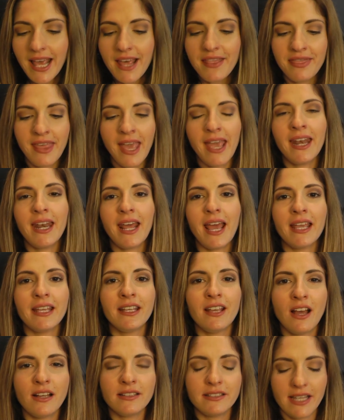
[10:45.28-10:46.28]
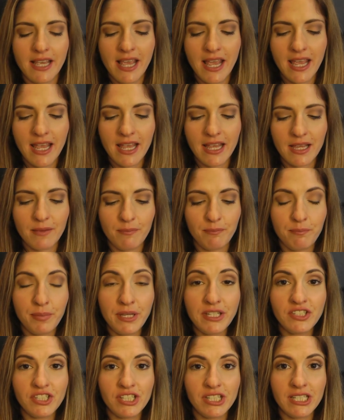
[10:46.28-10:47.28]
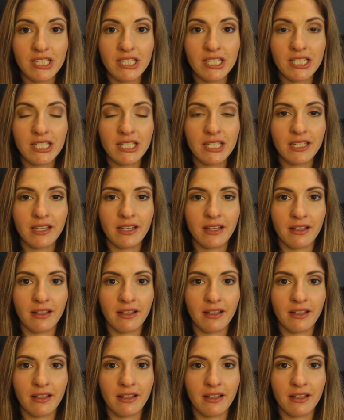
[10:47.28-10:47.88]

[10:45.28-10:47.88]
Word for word: Then I got a peachy